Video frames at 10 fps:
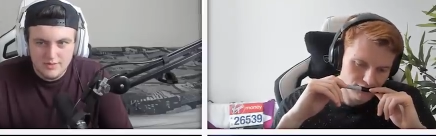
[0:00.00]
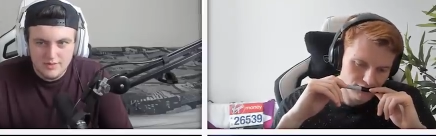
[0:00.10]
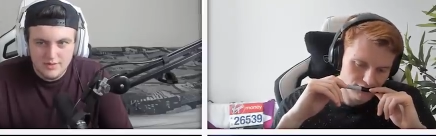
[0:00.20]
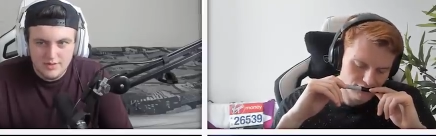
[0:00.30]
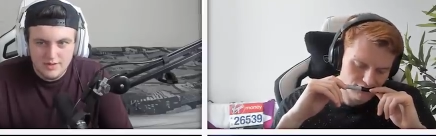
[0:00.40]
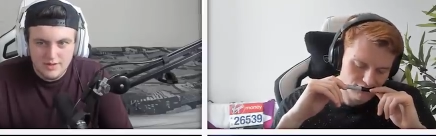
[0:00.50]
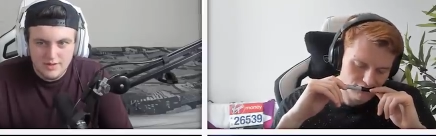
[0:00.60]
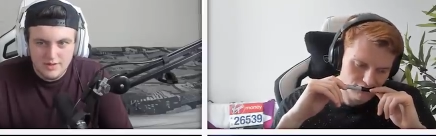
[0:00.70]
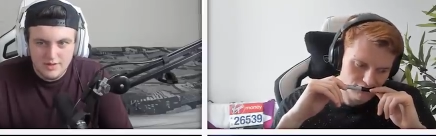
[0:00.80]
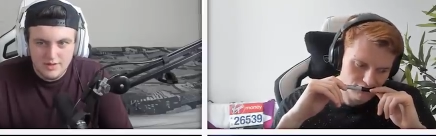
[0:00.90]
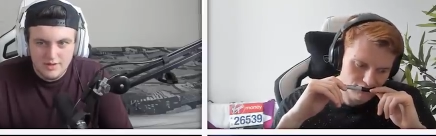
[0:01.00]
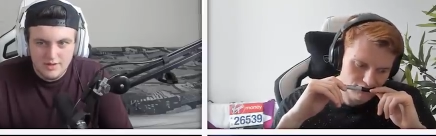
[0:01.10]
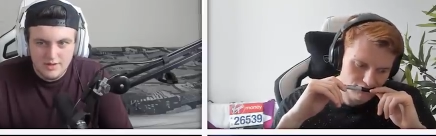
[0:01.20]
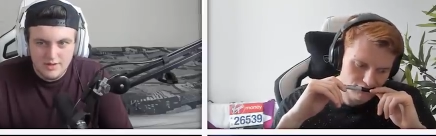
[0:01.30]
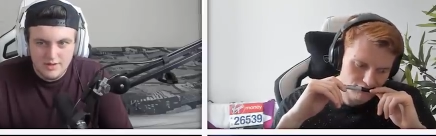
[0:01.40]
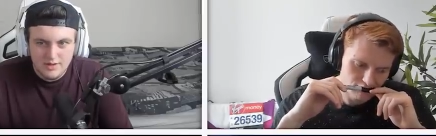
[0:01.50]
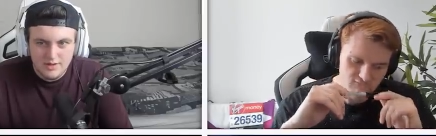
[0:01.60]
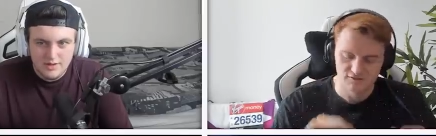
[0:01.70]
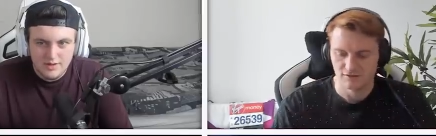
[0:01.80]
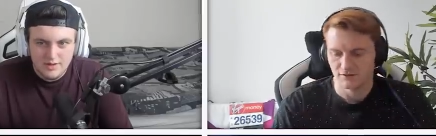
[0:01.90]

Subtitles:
(silence)